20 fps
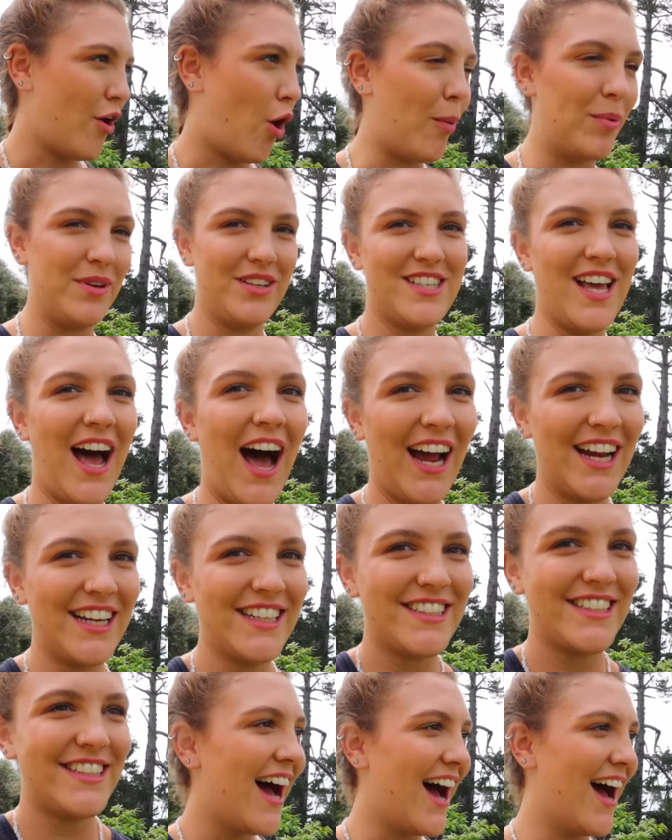hobbit
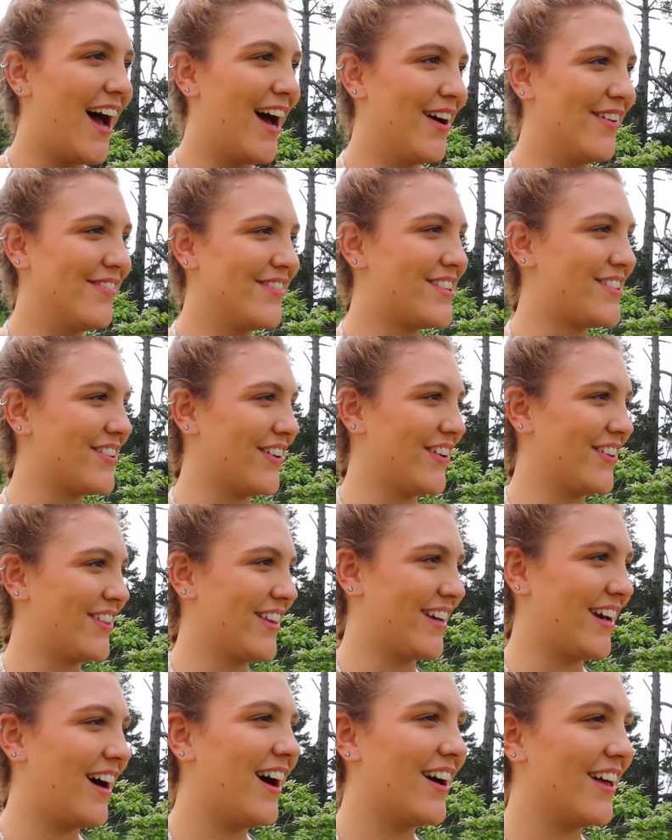size, so
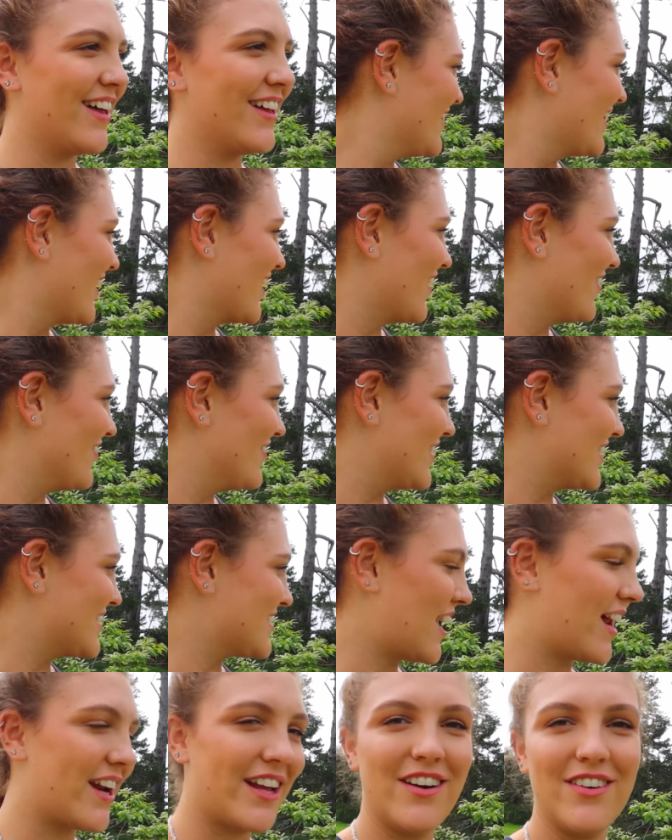they are really
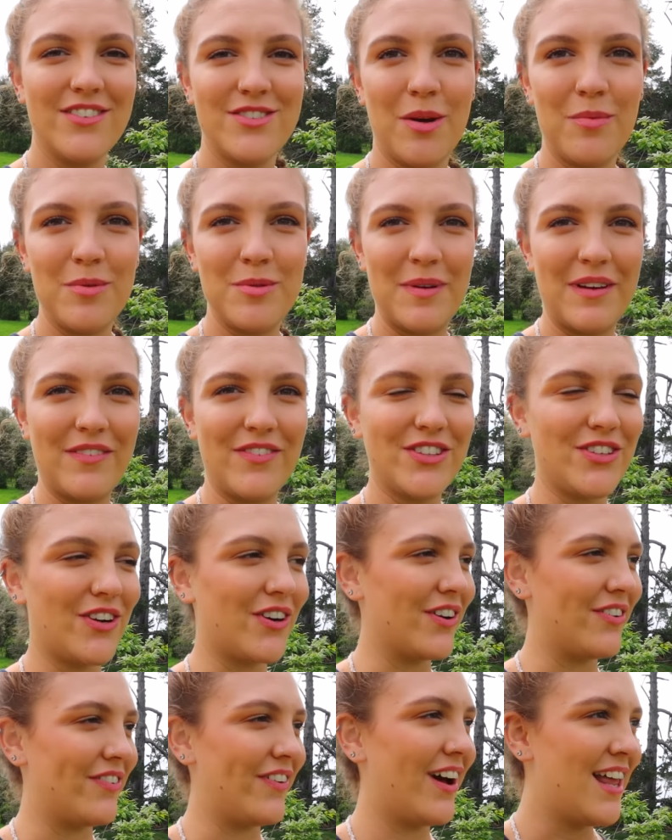tiny. Oh, Tom's being
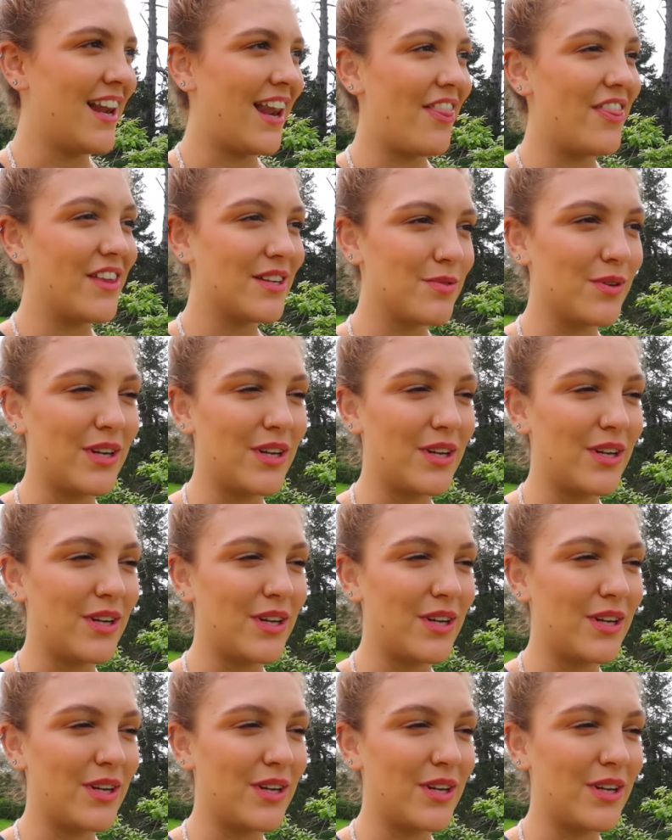photographer. But this